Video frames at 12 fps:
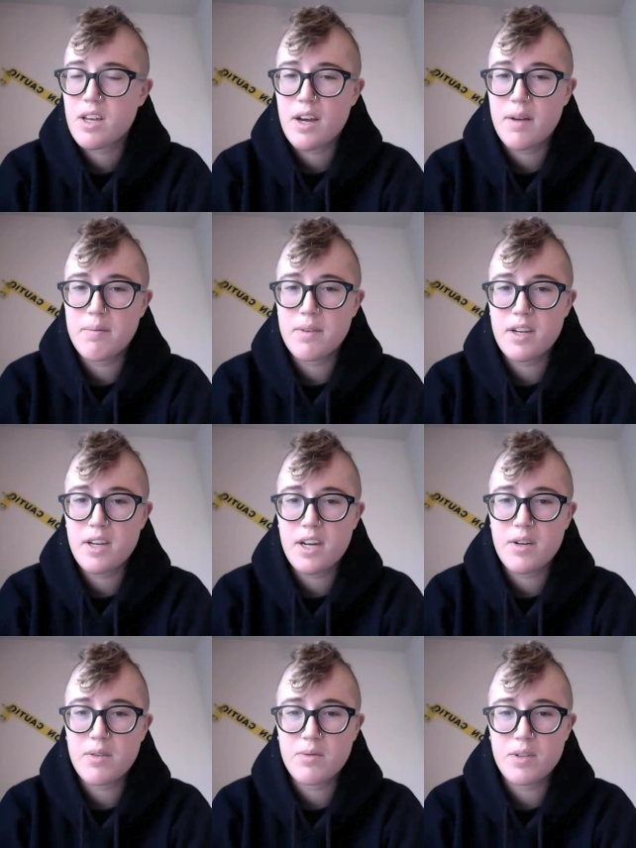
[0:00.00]
I'm, I
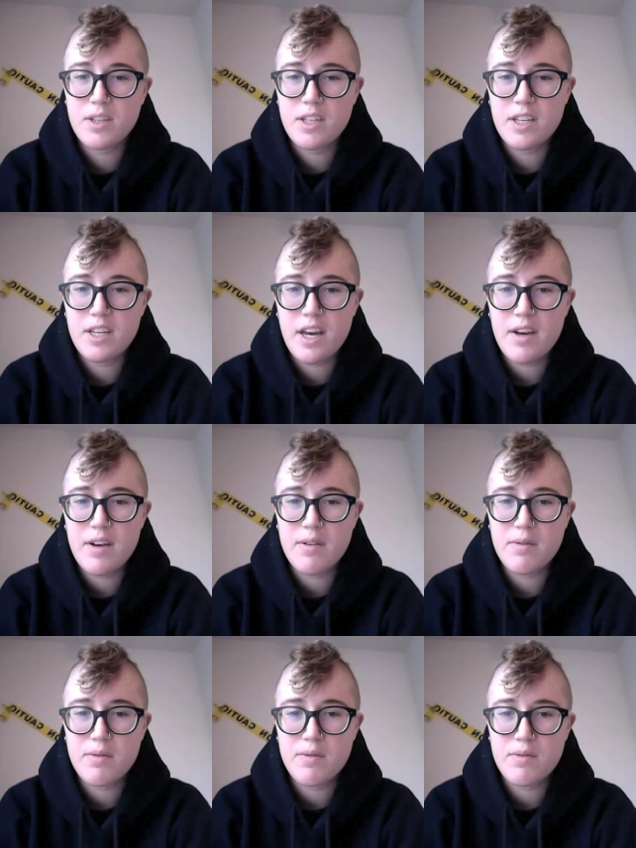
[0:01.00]
don't really
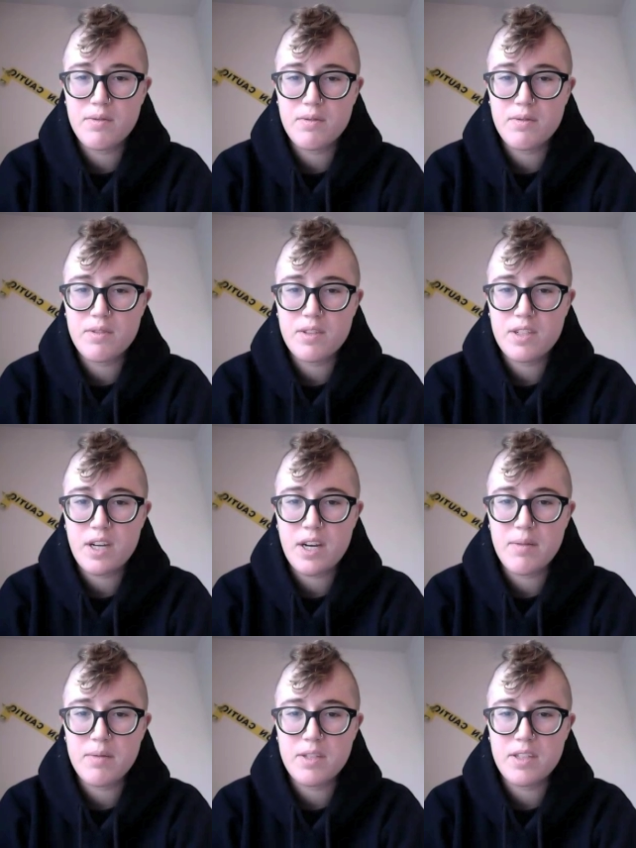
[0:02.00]
have
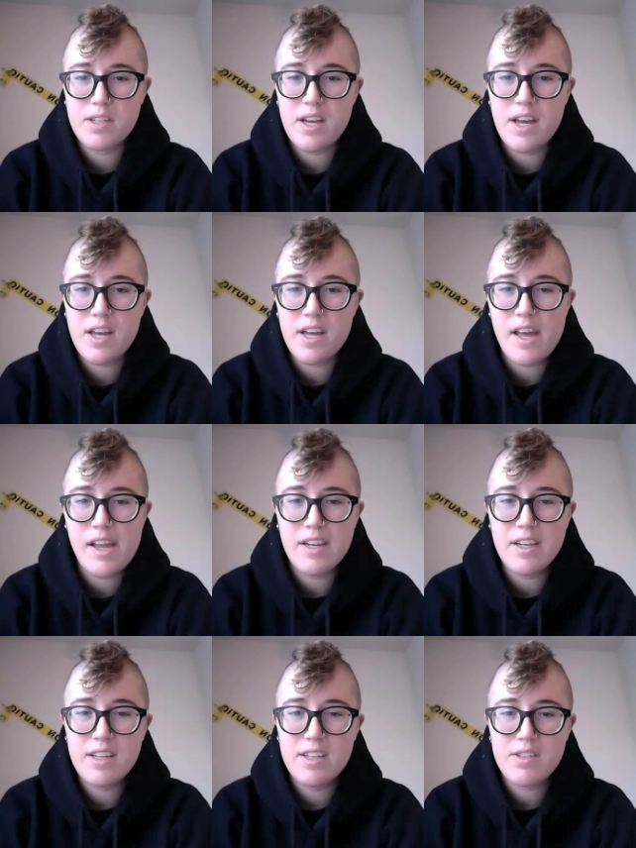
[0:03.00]
time to
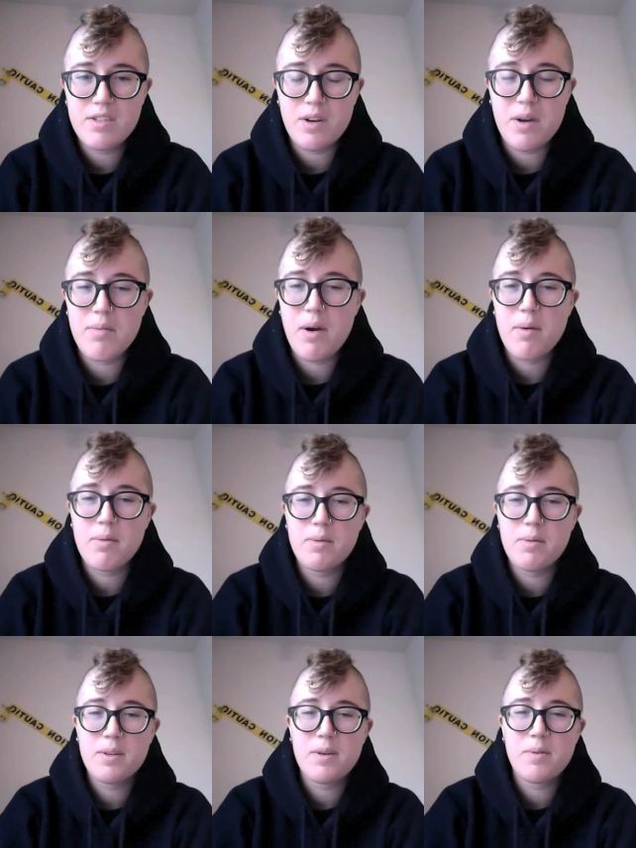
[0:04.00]
edit it. So I
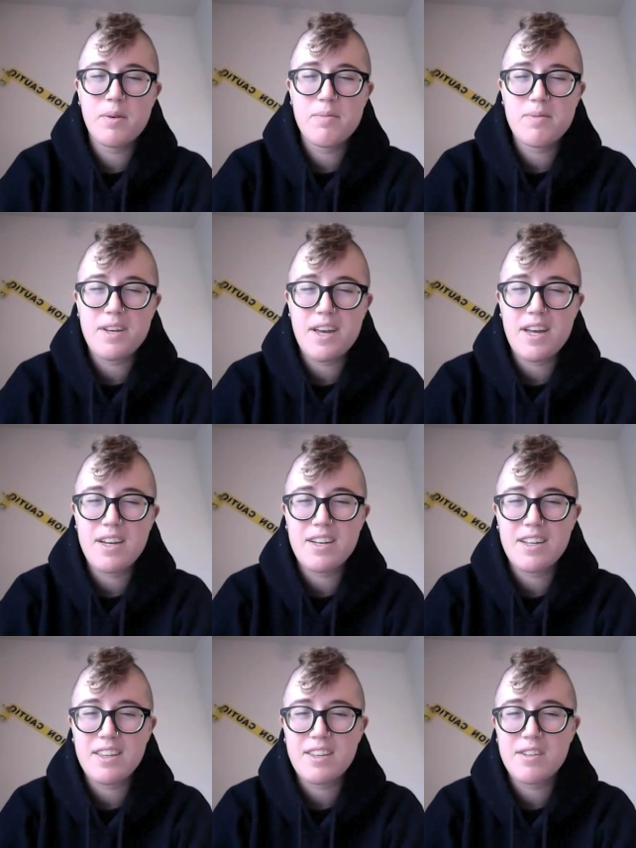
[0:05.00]
probably won't be
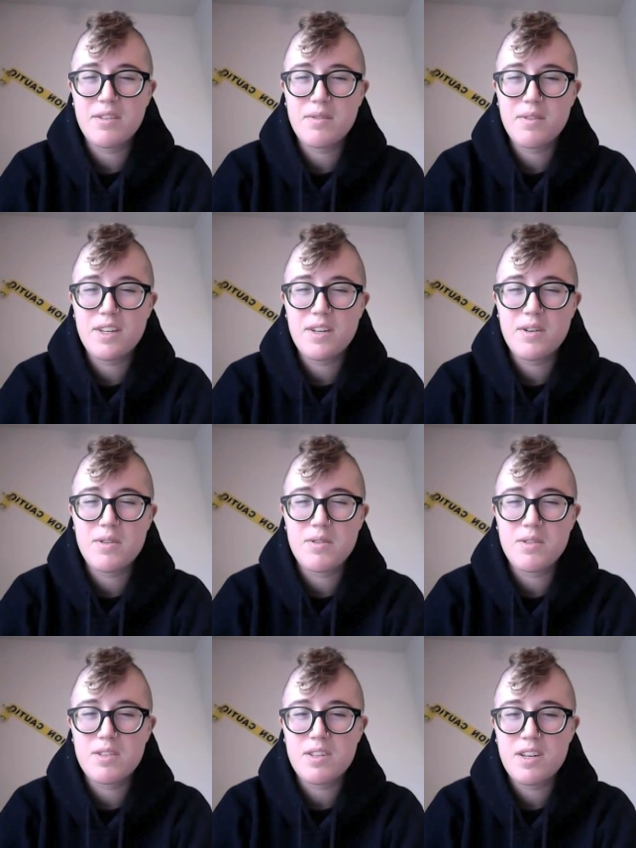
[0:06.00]
editing these
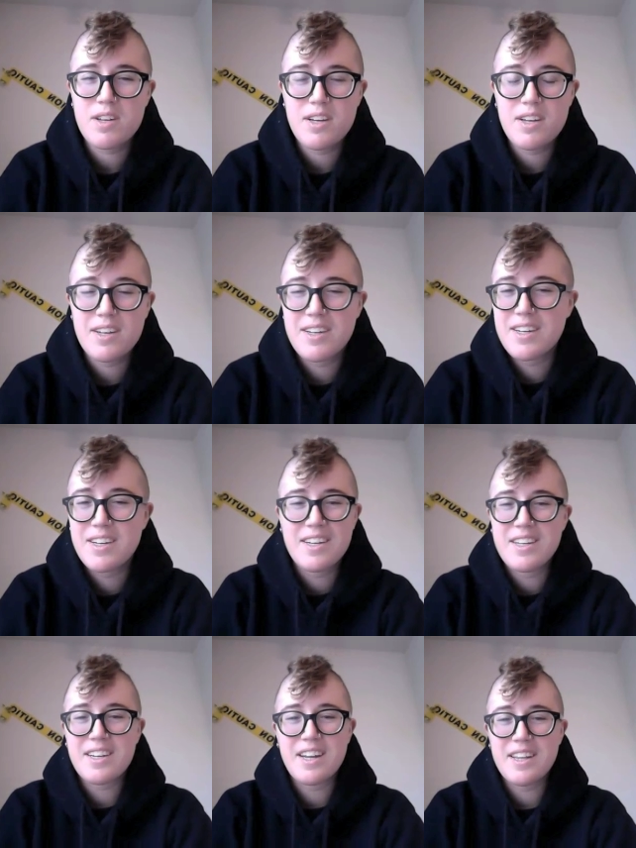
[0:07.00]
videos.
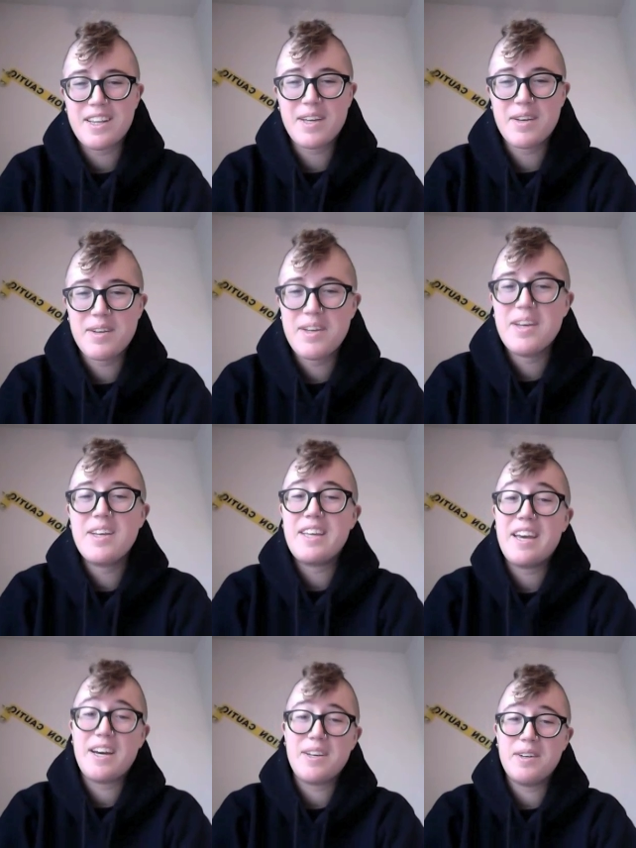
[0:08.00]
Not like it.
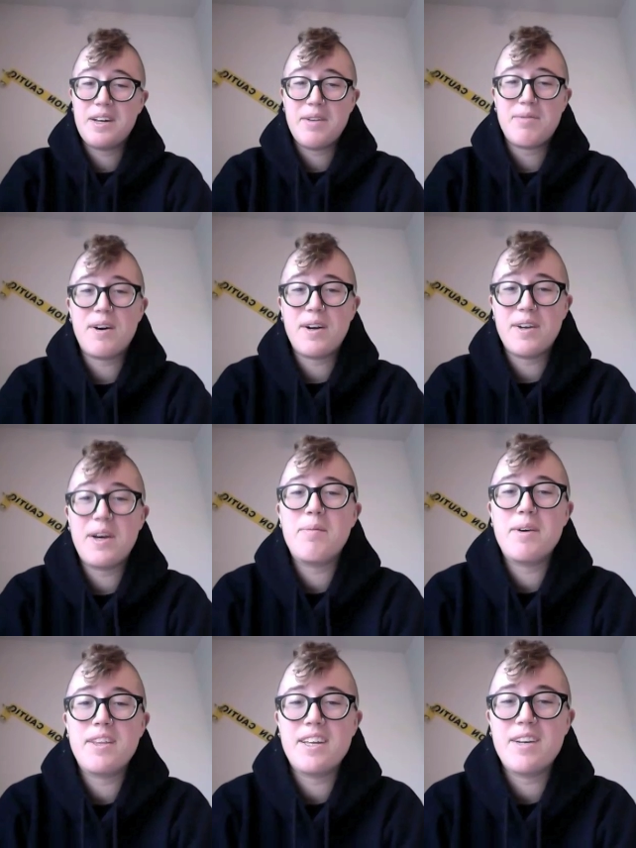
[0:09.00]
Yeah, you'll have found out
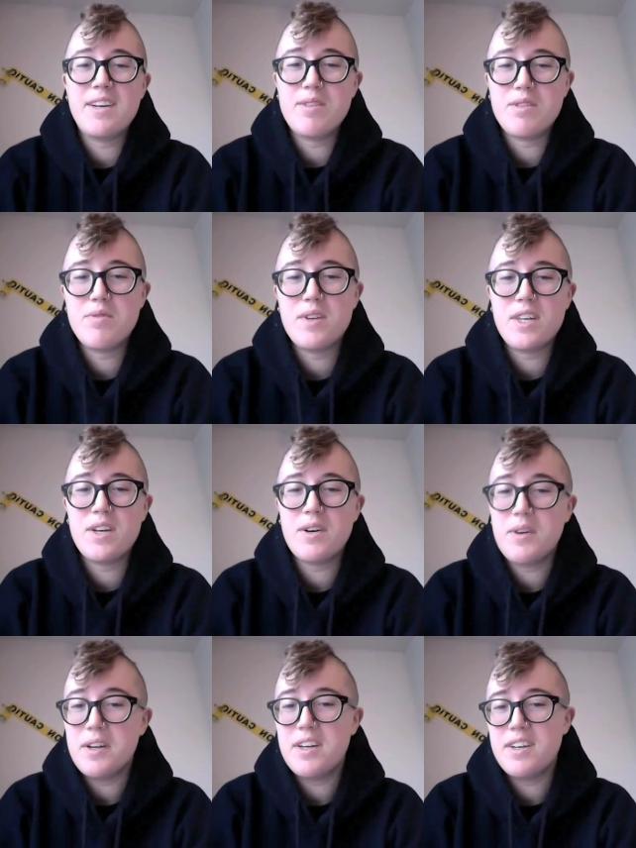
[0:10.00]
by the end of this
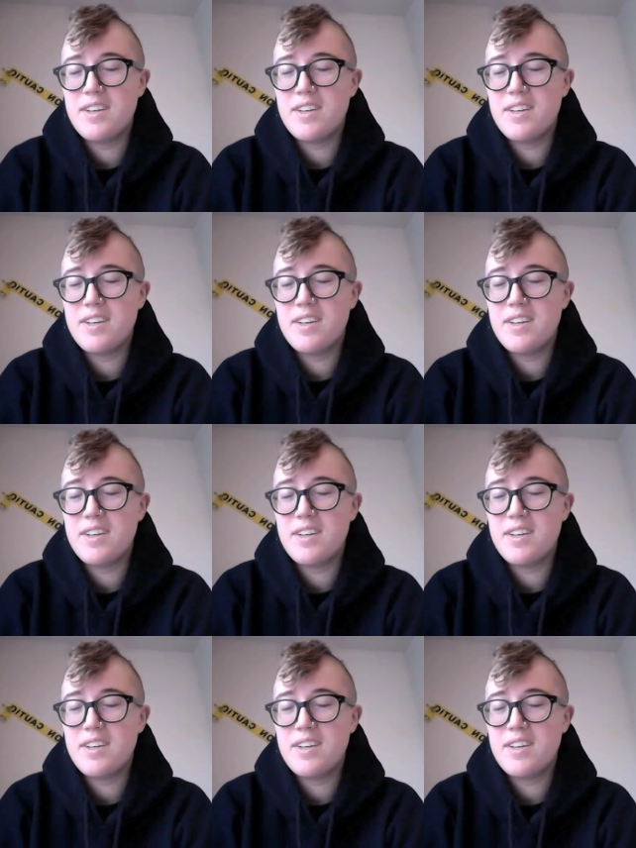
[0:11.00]
video. And